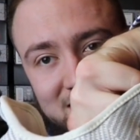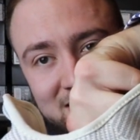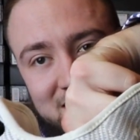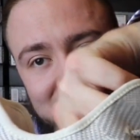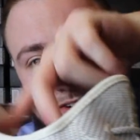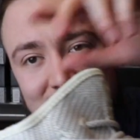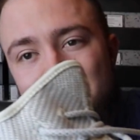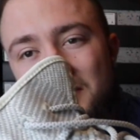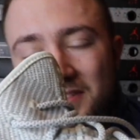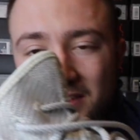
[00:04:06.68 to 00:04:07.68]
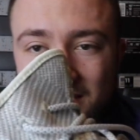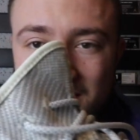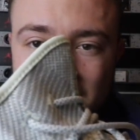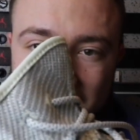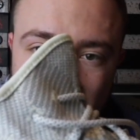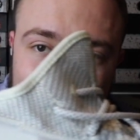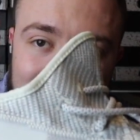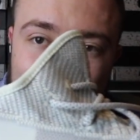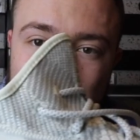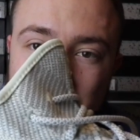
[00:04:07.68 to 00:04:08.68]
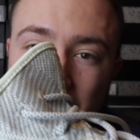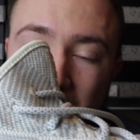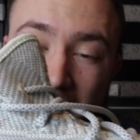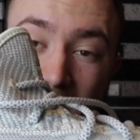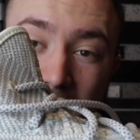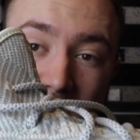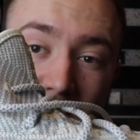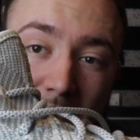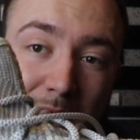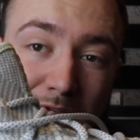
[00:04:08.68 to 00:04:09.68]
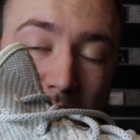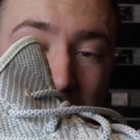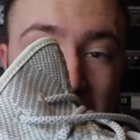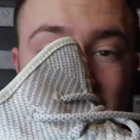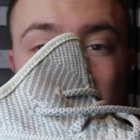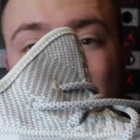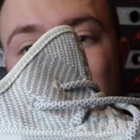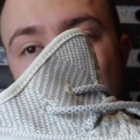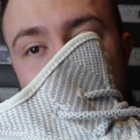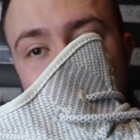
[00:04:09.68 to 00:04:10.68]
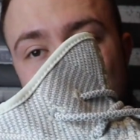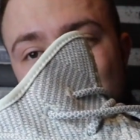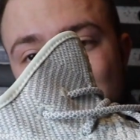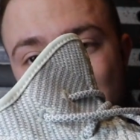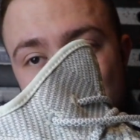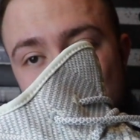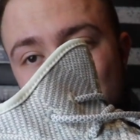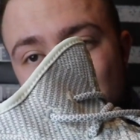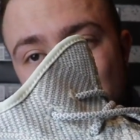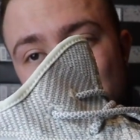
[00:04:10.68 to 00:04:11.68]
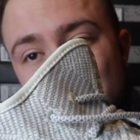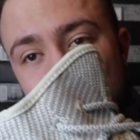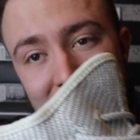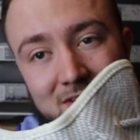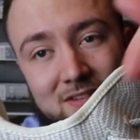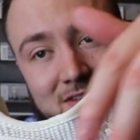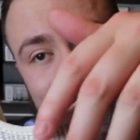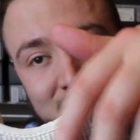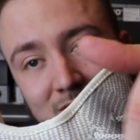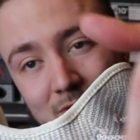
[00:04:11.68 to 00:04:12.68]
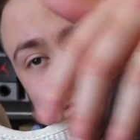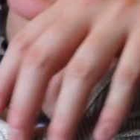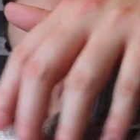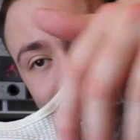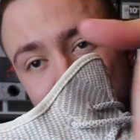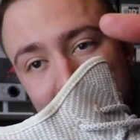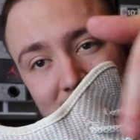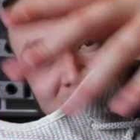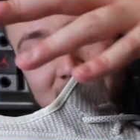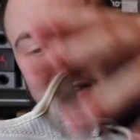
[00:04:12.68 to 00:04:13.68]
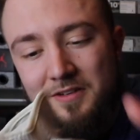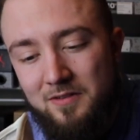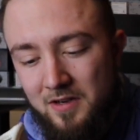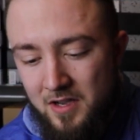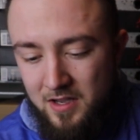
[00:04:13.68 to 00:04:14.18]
in here, just like the Static does as well. And like a lot of the most recent Yeezys have been having the translucent stripe down here.